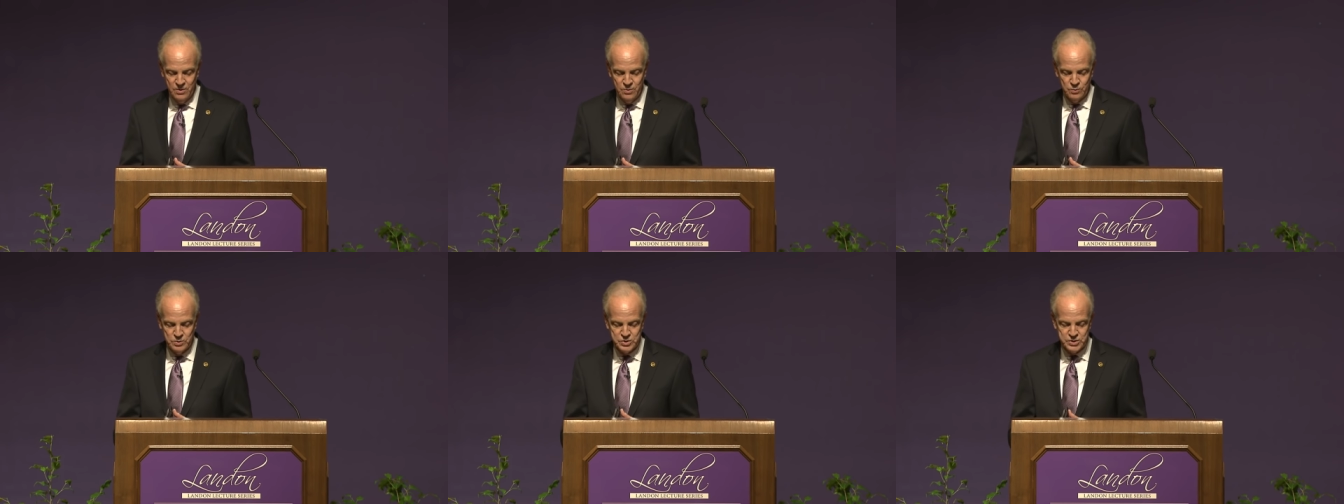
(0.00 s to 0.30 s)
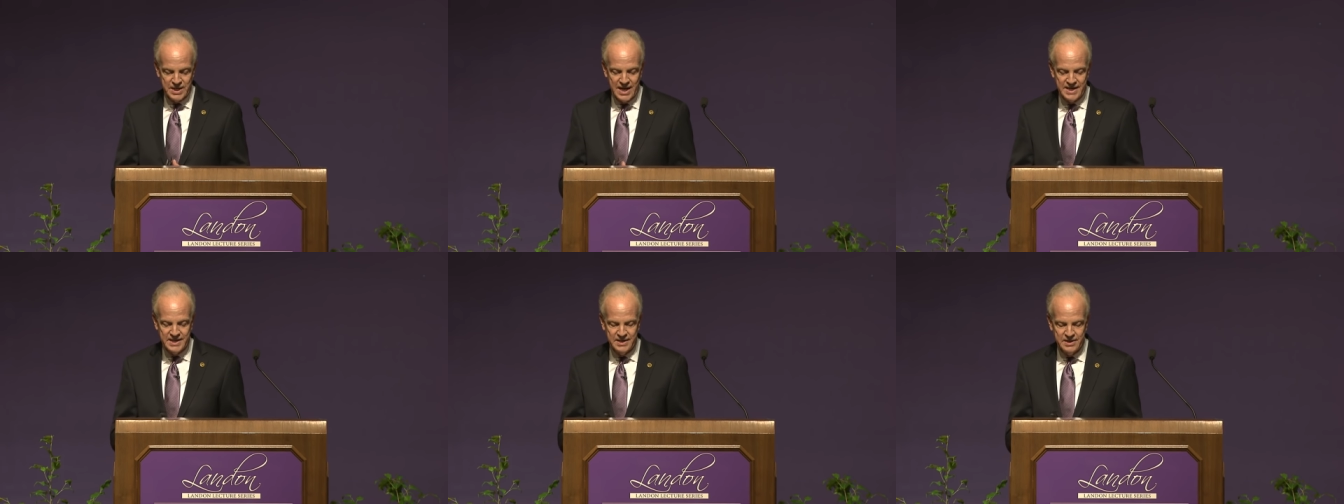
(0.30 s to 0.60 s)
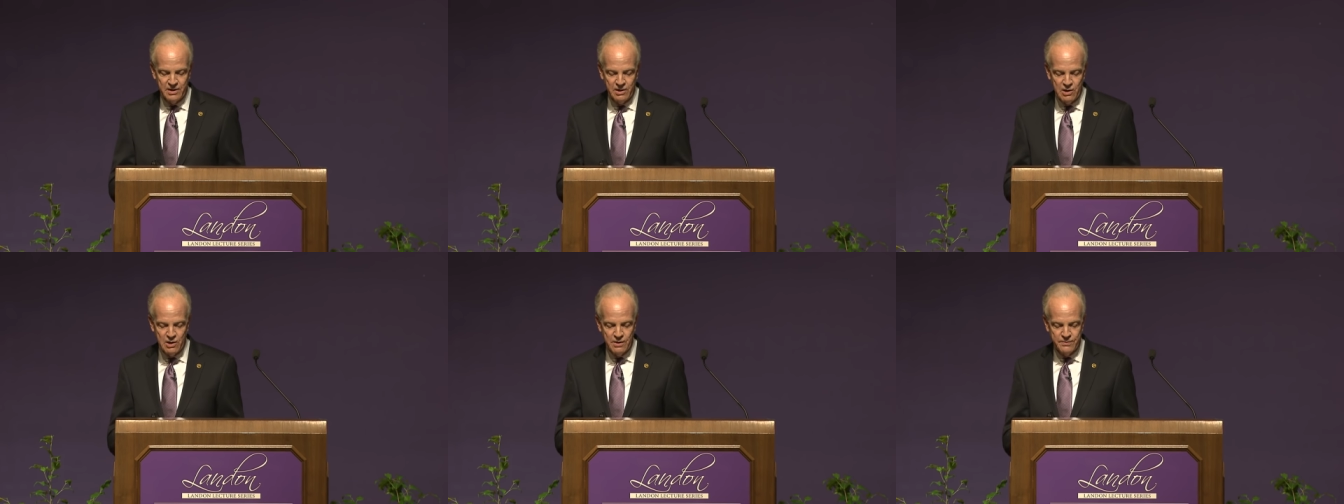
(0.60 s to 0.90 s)
was signed
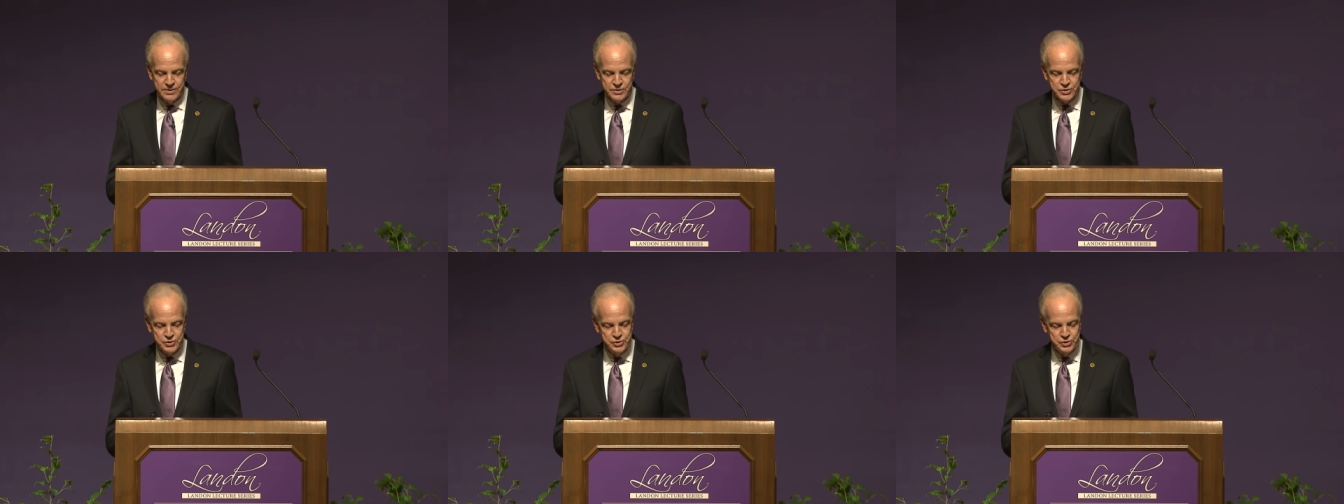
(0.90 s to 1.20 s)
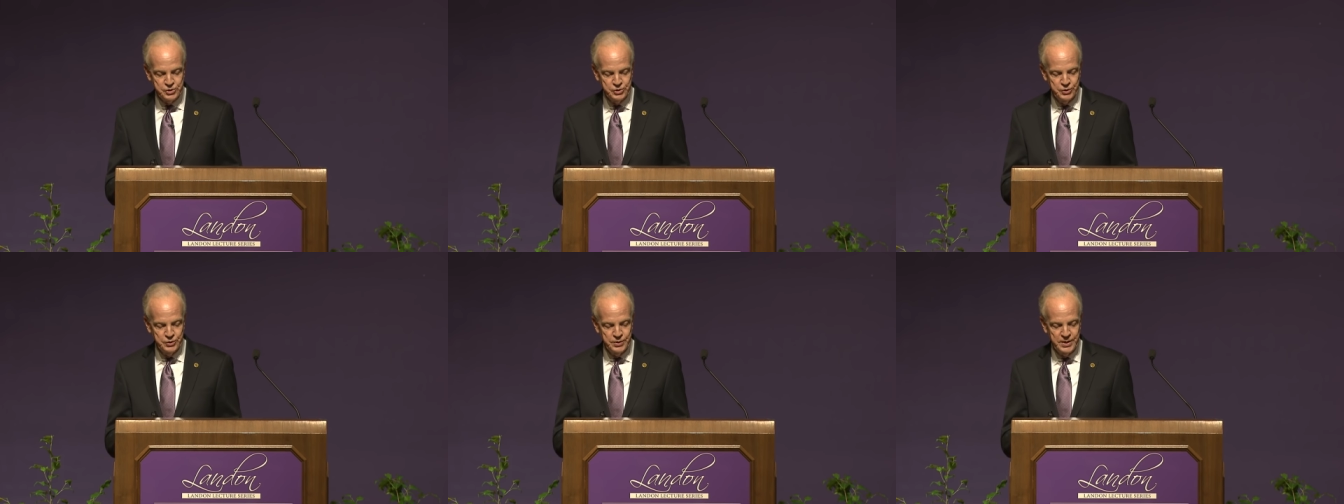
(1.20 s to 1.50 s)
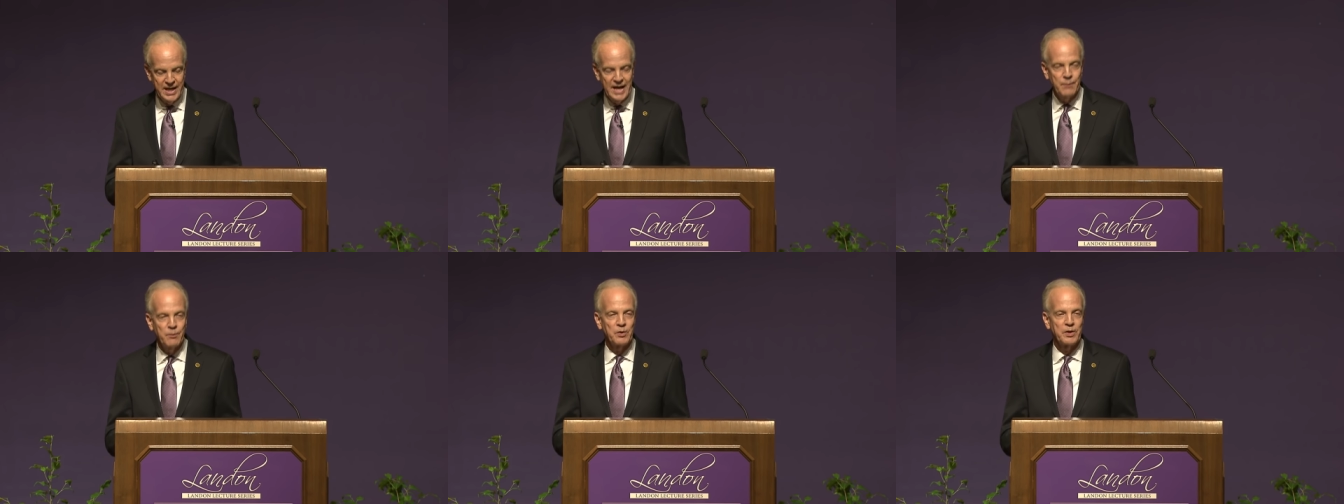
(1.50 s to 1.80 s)
into law this
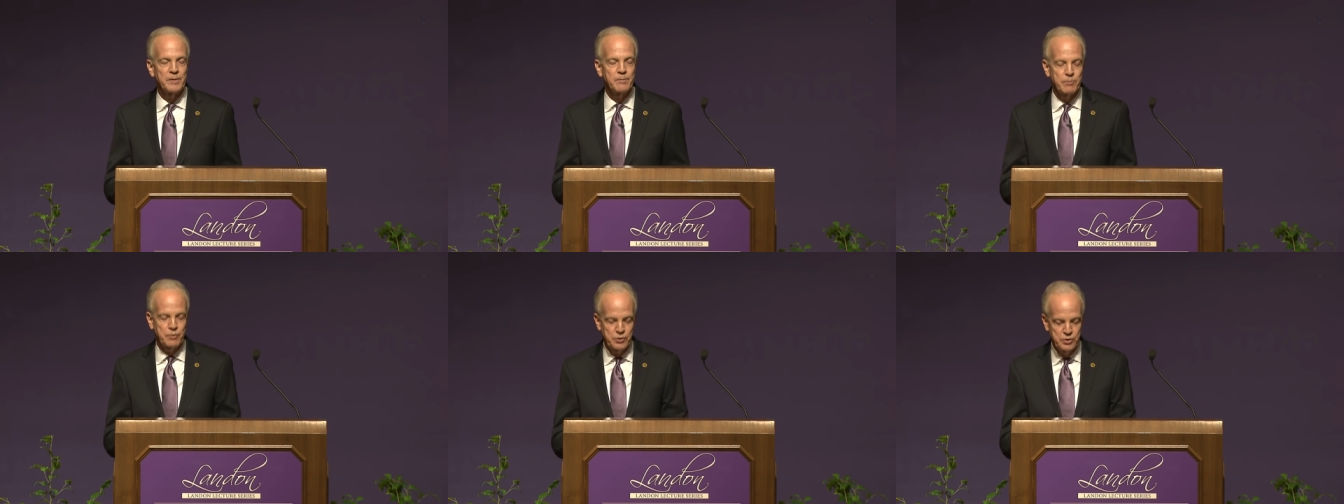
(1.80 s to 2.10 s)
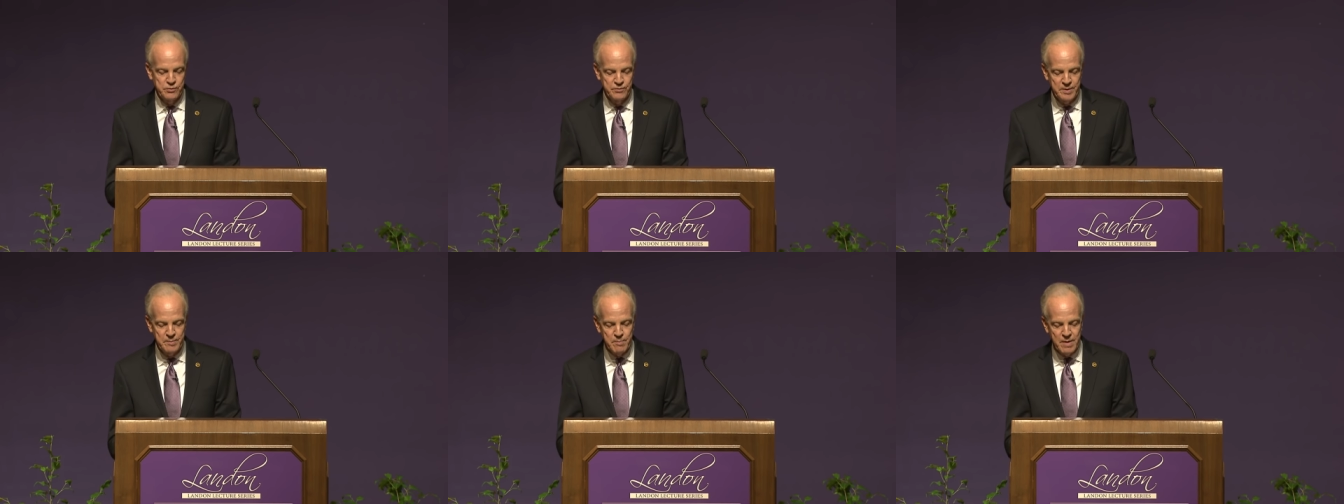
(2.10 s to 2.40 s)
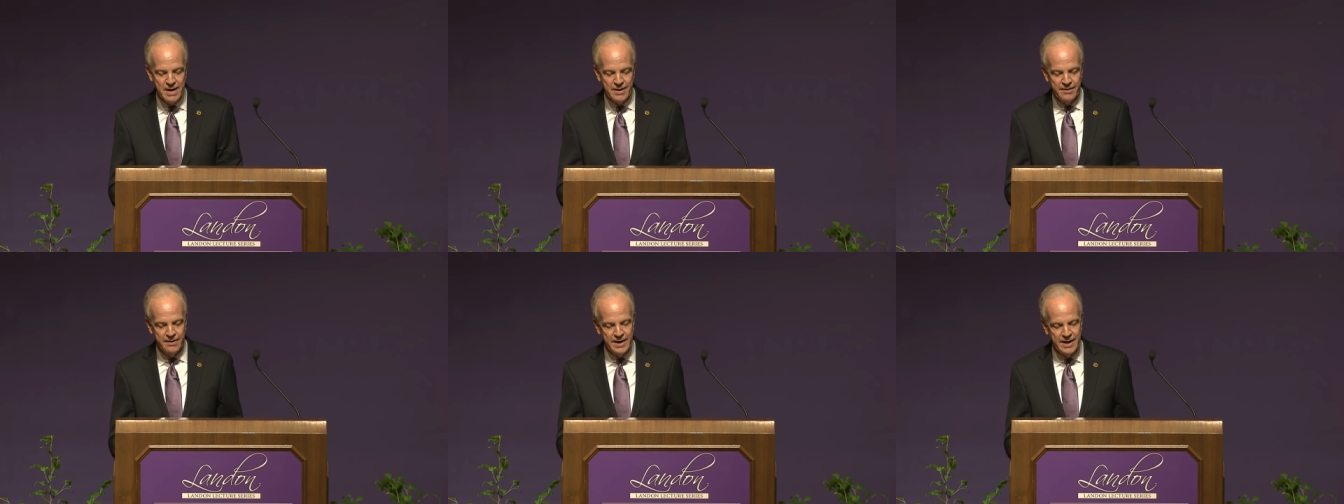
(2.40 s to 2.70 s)
June and will improve and
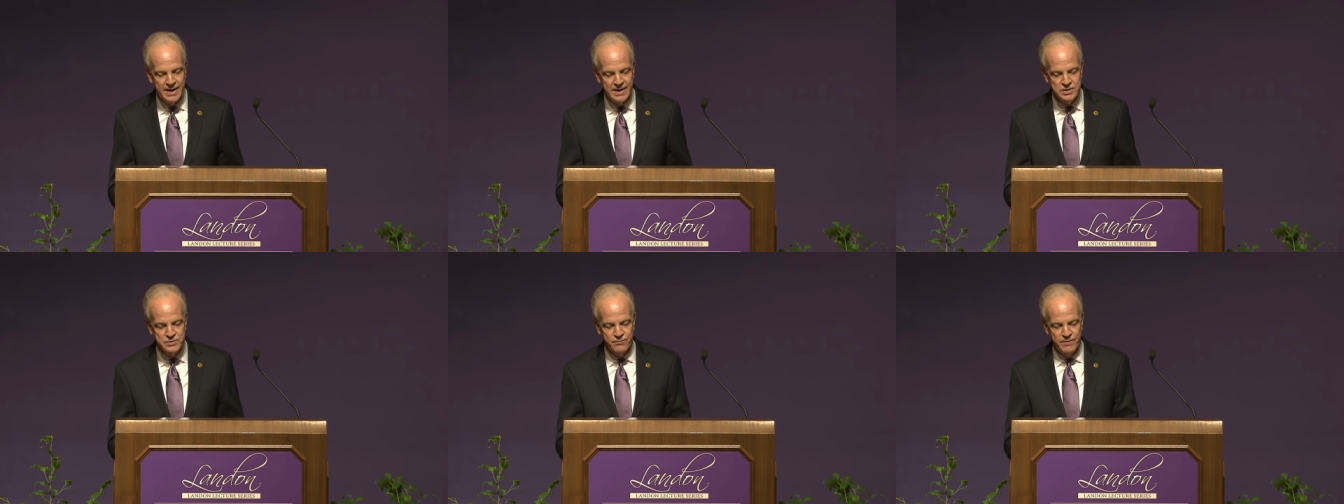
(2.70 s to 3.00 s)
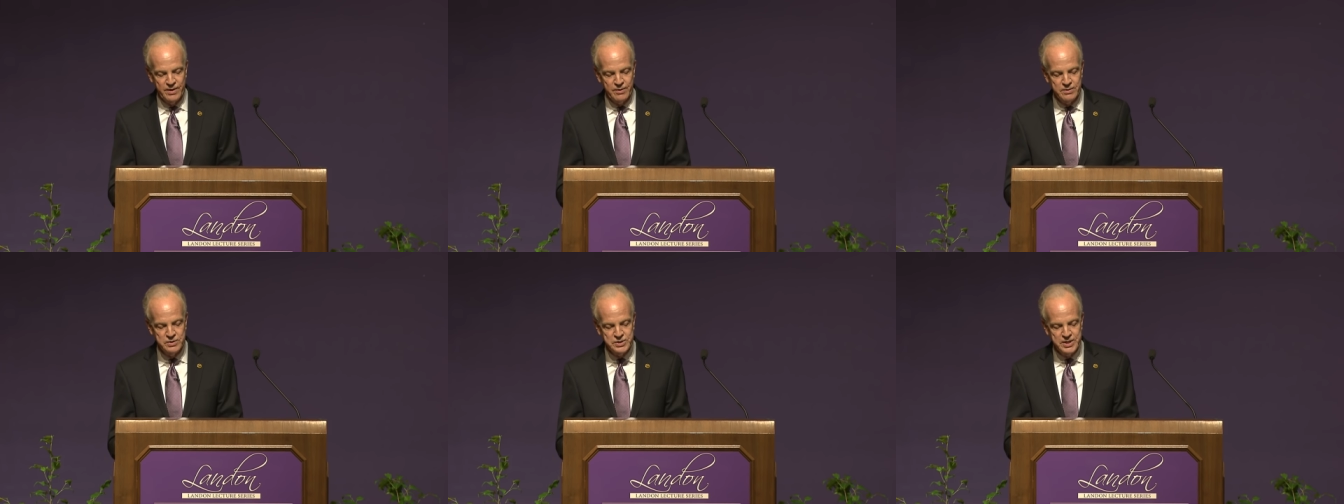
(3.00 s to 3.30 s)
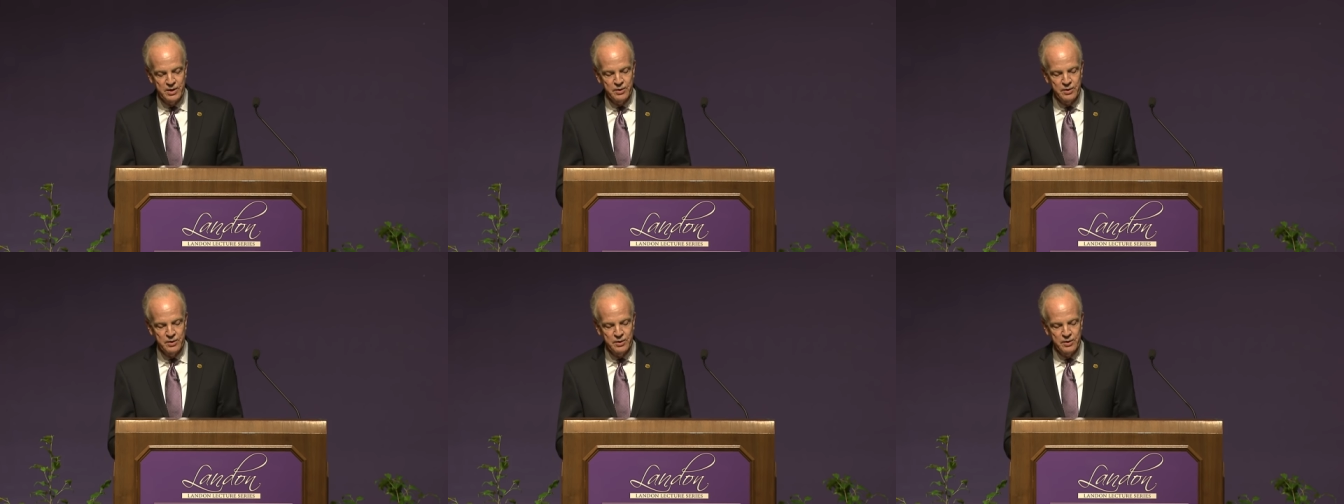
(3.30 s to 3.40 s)
modernize veterans'